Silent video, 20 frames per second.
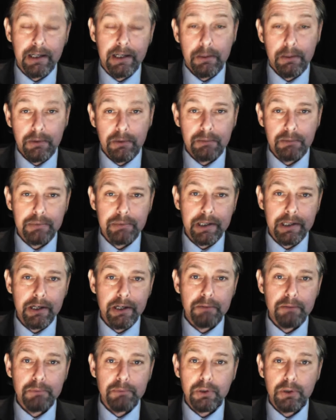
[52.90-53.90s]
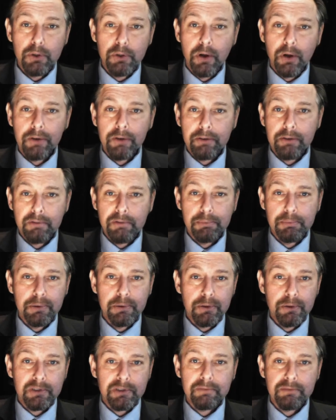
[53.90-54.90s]
We'll bring you more on the
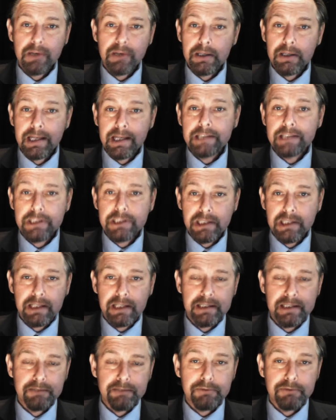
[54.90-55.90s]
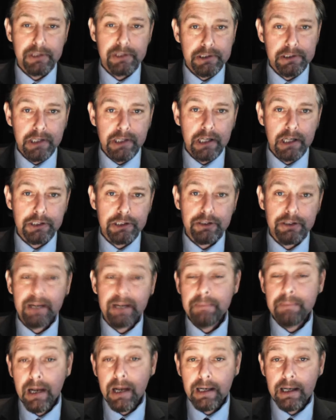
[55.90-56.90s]
reports from our legislative research team
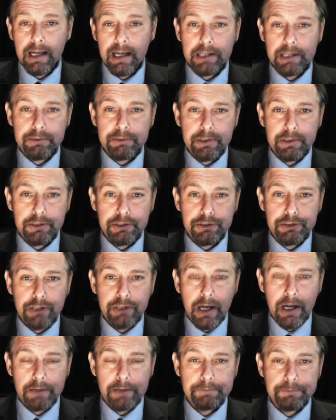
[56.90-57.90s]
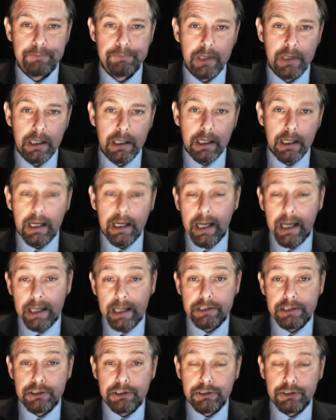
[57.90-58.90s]
later in the show.
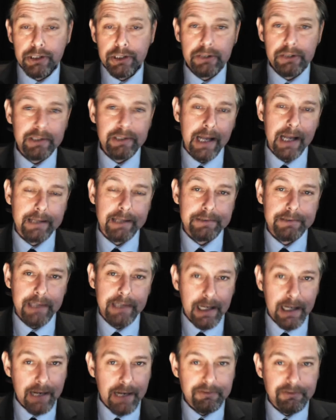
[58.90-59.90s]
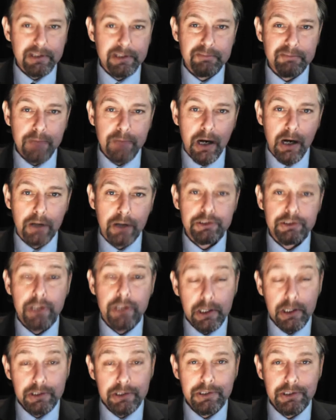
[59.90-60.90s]
It's Tuesday, the eleventh of March.
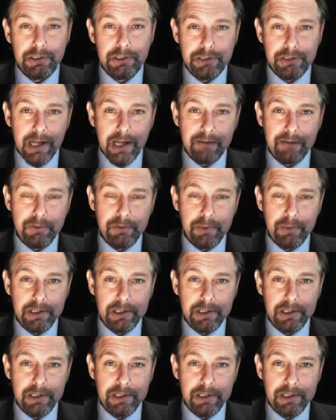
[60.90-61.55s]
Good to have you with